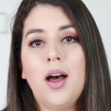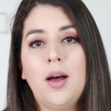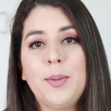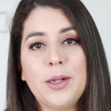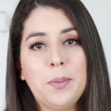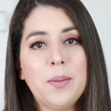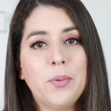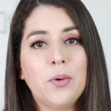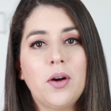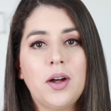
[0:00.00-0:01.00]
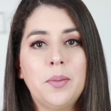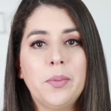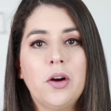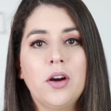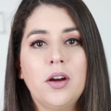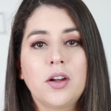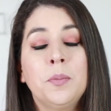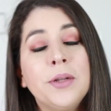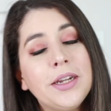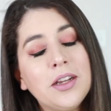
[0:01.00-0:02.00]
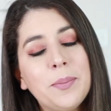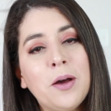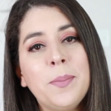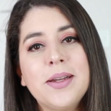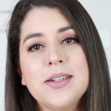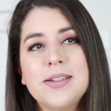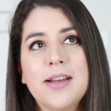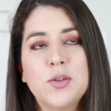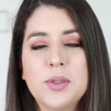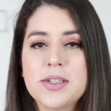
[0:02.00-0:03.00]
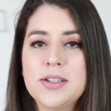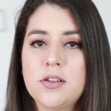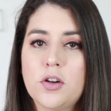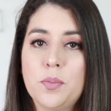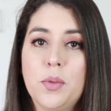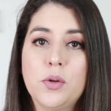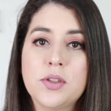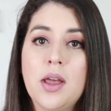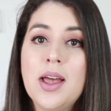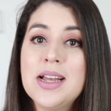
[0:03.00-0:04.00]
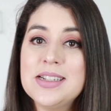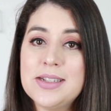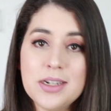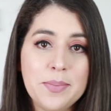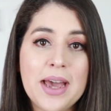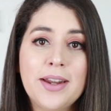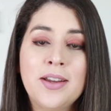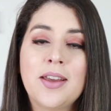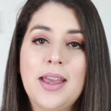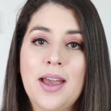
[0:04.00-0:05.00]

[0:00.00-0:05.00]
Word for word: um, a lot of people um, are complaining about because that's what's considered most cinematic,